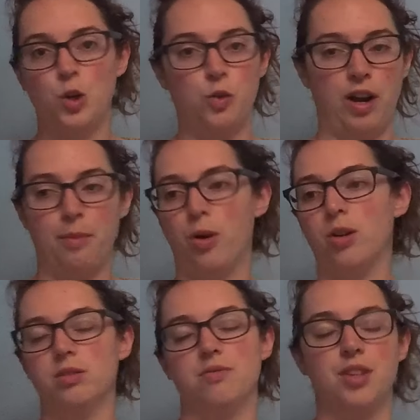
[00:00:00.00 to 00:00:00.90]
grab
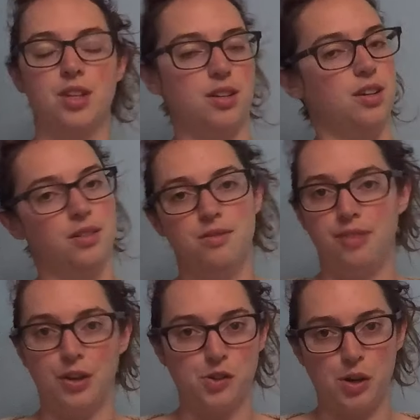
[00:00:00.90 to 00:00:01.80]
all of the
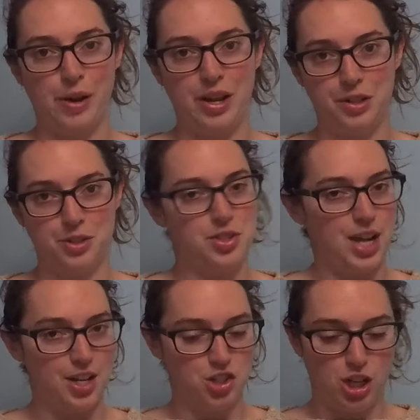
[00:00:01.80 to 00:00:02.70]
fingering weight in your
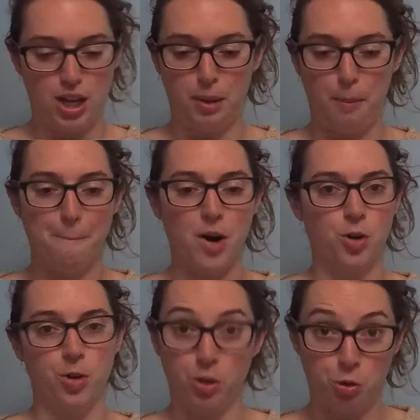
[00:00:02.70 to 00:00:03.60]
stash and
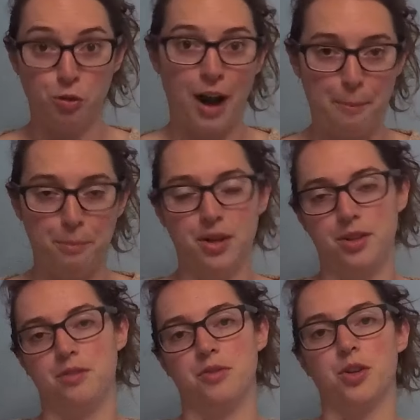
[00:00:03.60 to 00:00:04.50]
marl the crap out
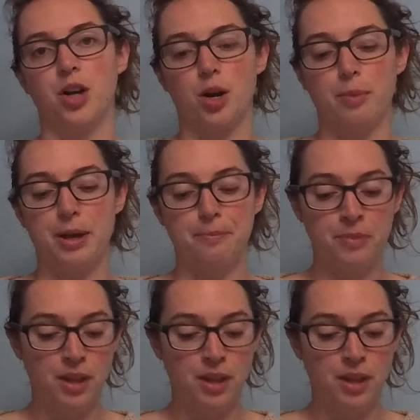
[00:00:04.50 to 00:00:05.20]
of your garment.